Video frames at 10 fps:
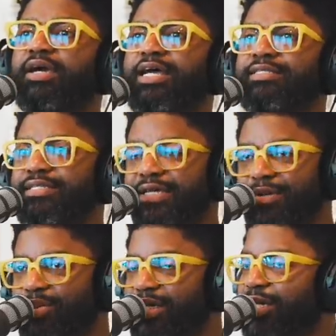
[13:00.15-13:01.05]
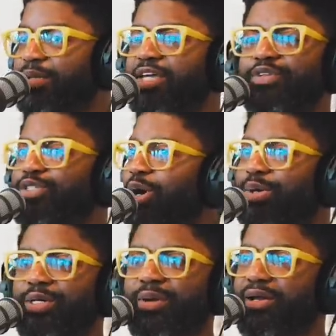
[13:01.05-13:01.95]
at ten p m Even
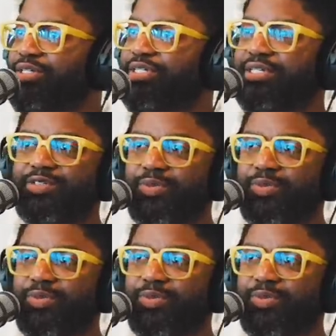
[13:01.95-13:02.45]
talking about it just gets me